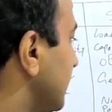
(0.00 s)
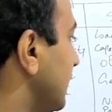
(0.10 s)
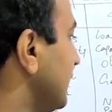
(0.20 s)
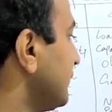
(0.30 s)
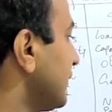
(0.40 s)

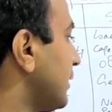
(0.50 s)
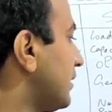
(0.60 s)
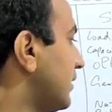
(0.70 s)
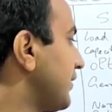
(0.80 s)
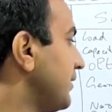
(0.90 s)
Case
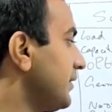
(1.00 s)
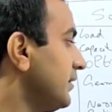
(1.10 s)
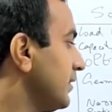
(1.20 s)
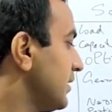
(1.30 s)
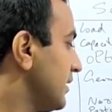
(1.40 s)

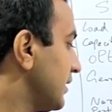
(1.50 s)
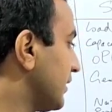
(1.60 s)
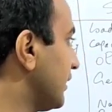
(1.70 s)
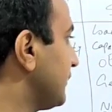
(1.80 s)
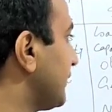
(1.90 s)
hardening
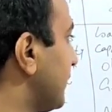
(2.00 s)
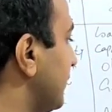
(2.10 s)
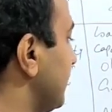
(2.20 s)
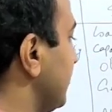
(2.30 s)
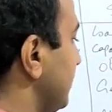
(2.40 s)
is
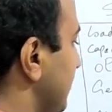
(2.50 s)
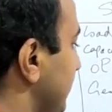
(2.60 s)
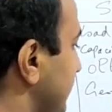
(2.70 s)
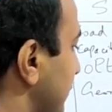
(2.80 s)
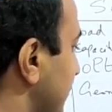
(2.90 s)

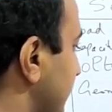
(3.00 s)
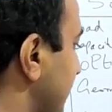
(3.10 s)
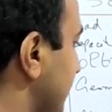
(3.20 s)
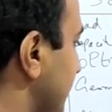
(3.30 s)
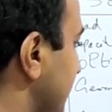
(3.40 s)
also a
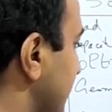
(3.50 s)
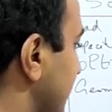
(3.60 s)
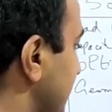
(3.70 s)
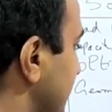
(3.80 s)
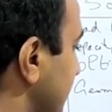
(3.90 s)
defect
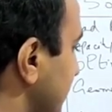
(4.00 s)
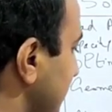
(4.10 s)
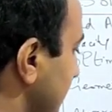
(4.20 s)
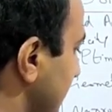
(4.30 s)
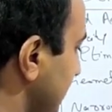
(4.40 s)
which
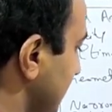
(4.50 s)
is